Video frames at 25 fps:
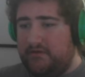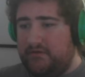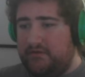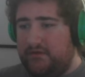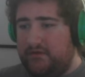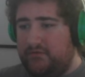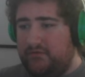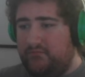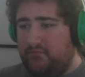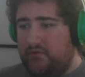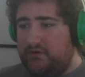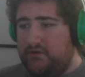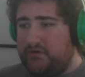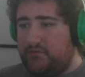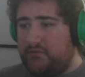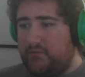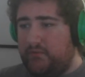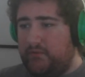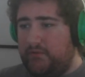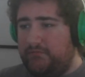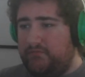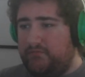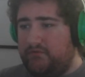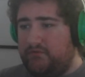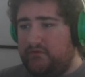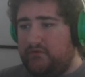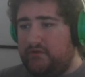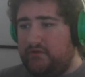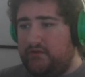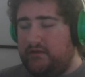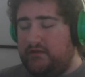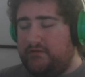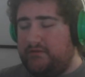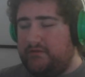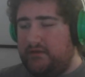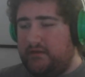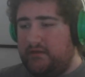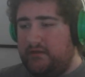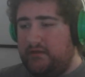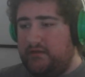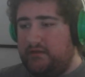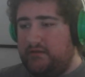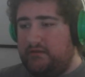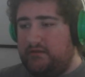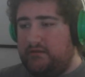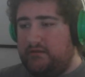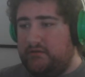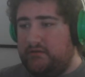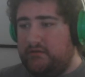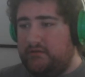it works well for the King of the
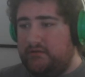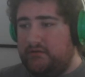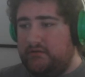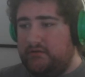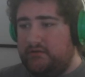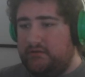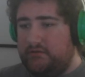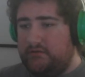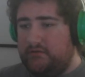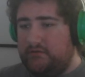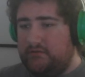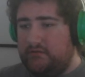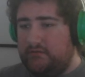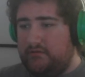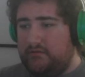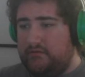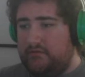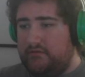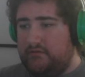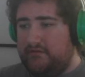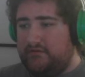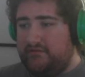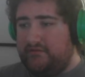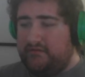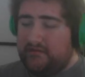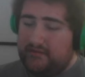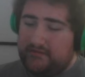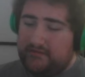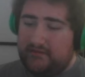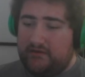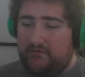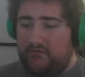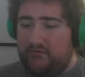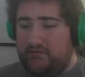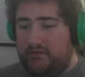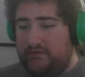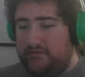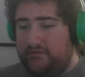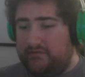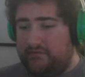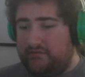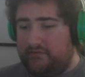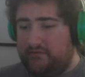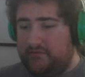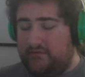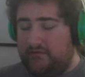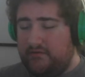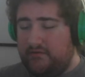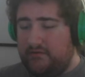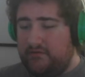Hill. C tier it
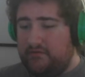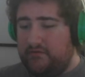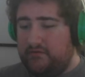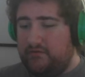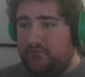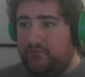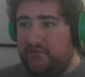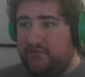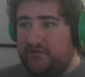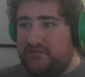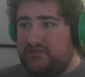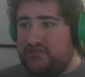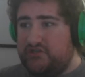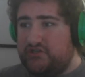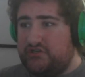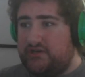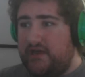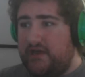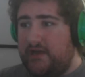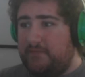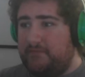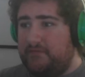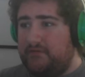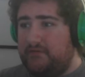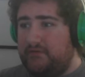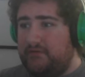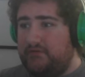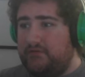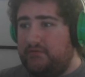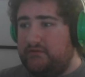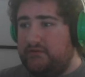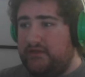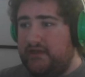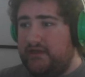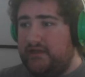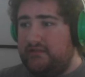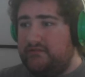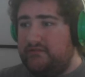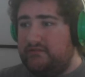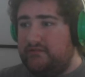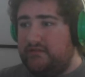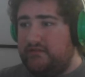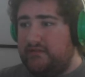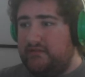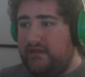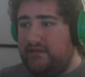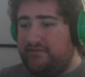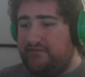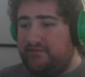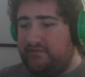is. Suijin, absolutely instant
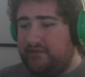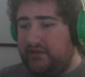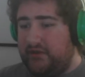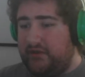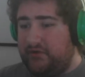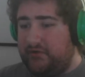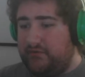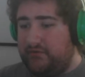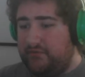S tier.